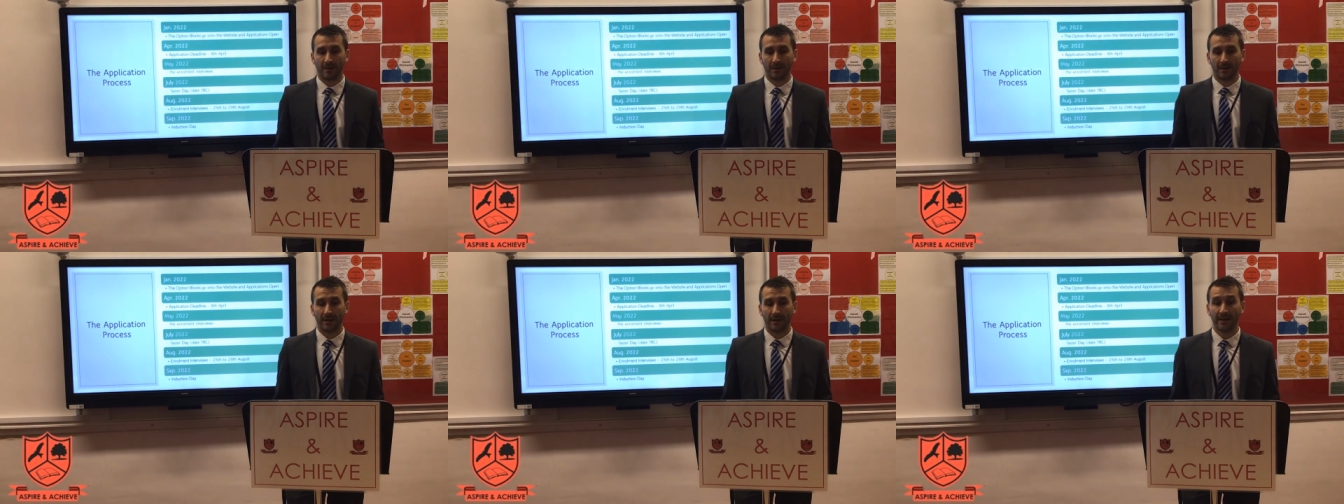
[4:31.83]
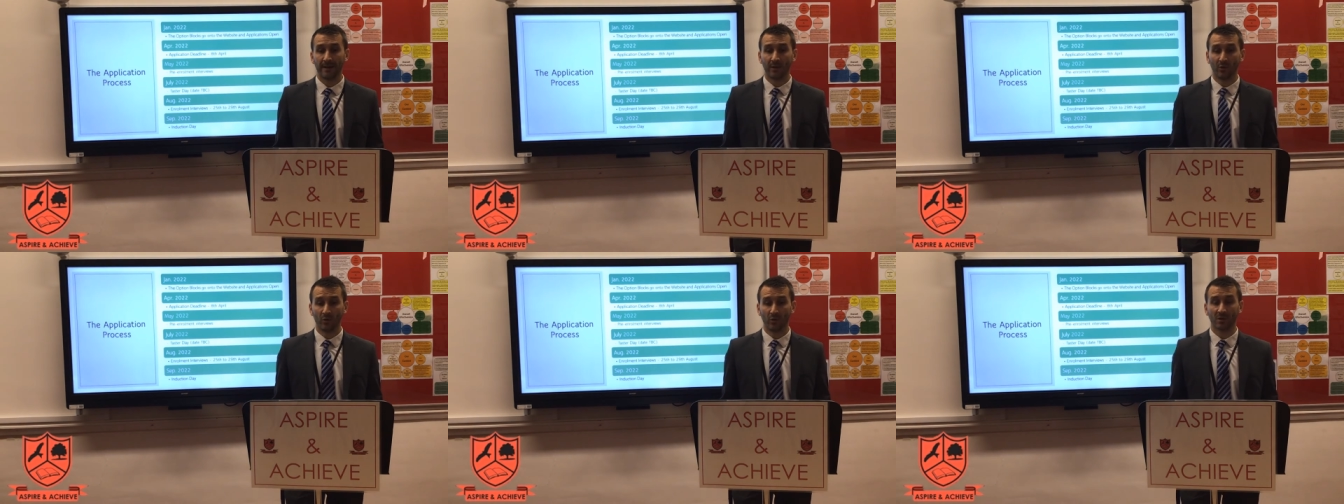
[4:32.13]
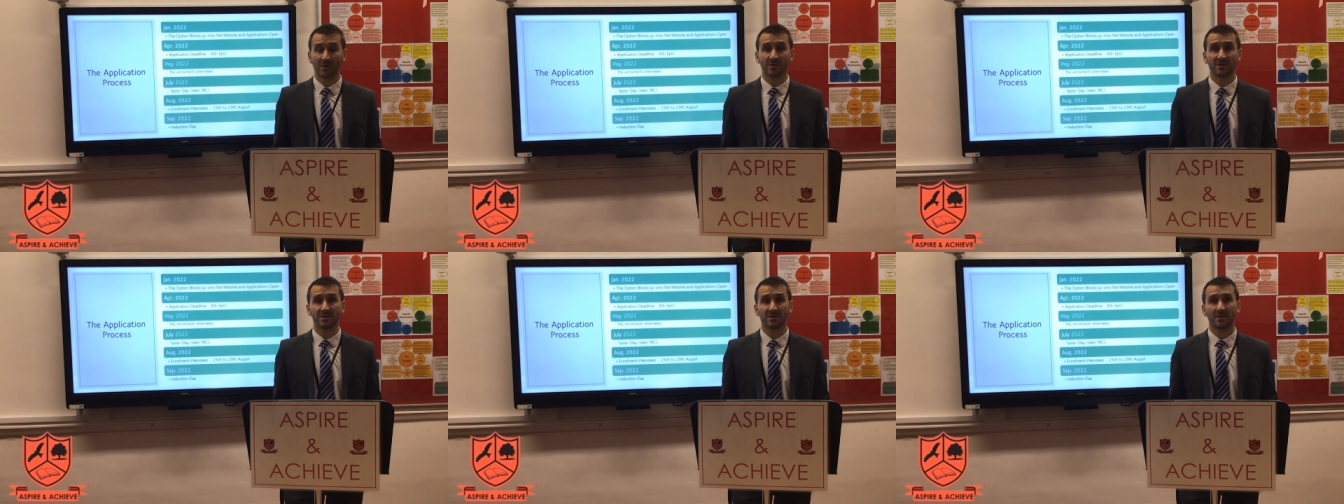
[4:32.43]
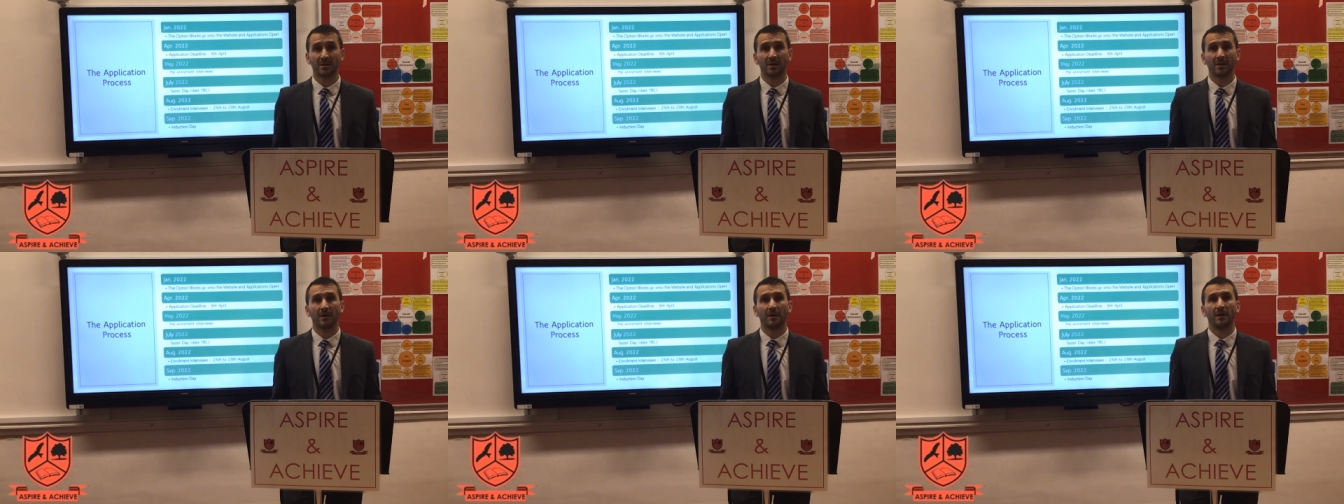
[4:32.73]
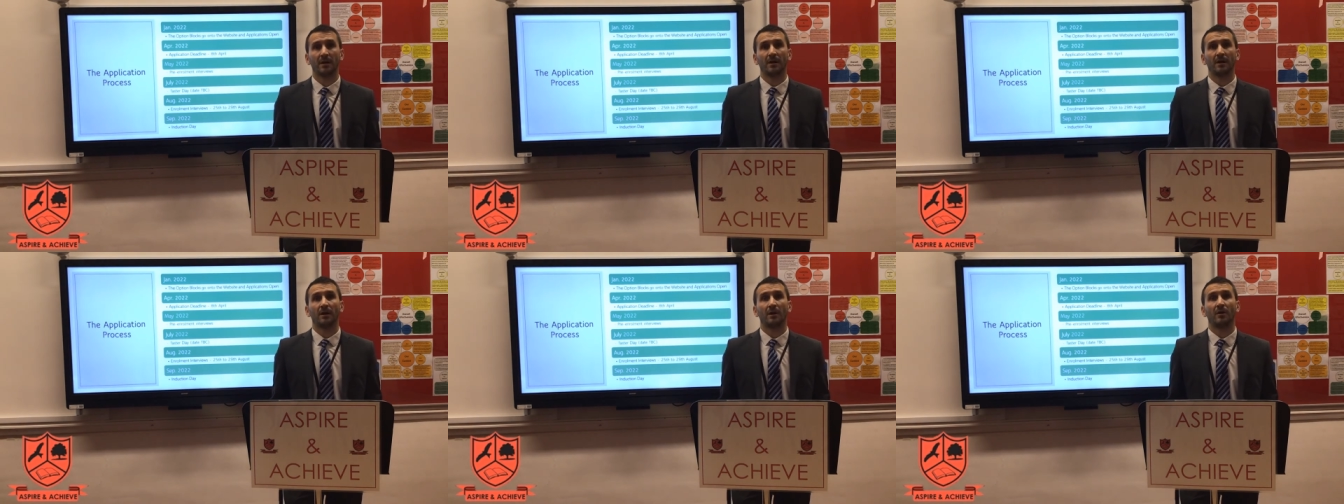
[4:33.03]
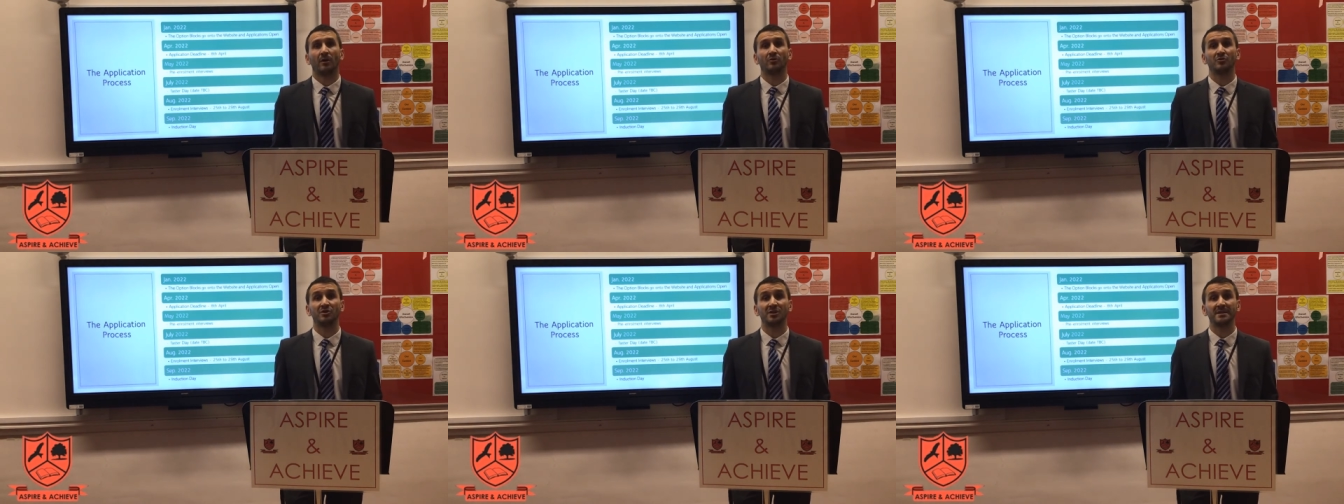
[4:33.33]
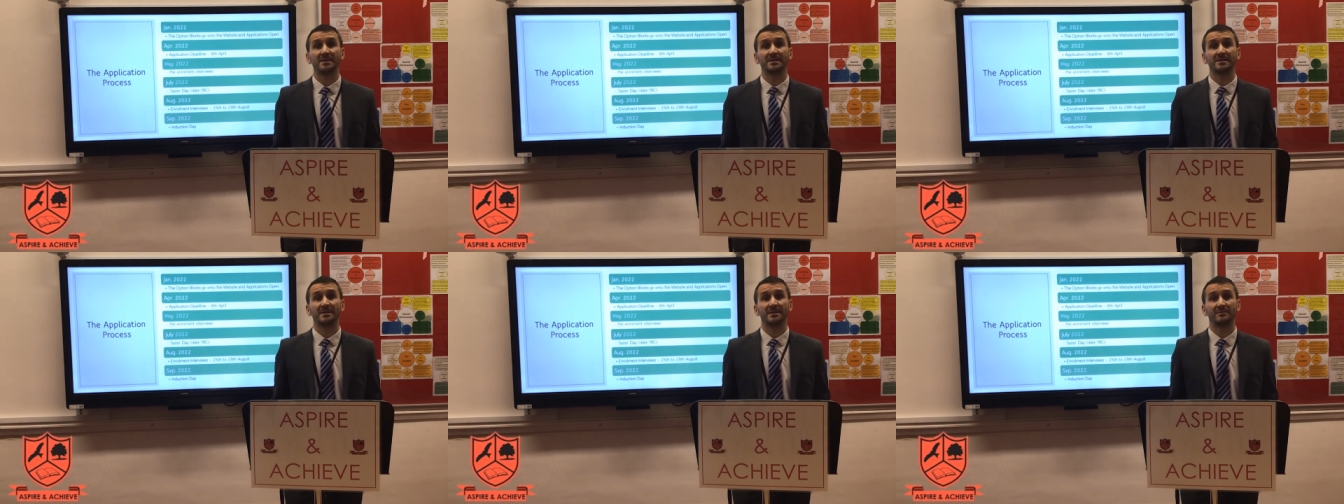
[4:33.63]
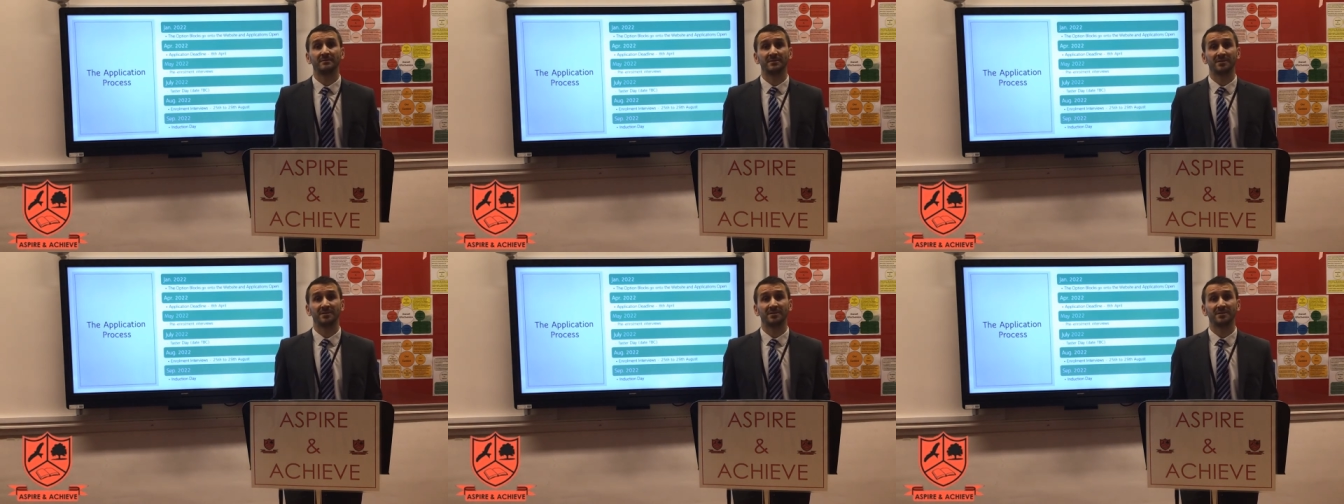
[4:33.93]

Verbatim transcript: In August, on GCC,